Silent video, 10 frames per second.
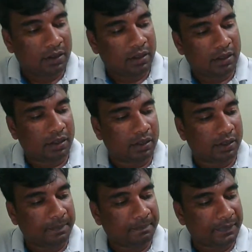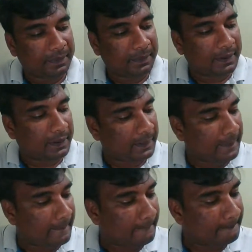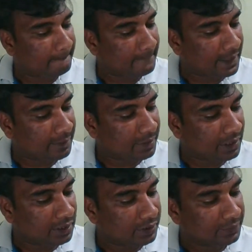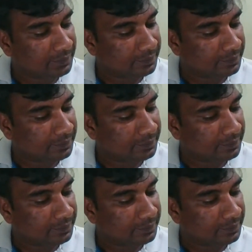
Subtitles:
uh, let me tell you,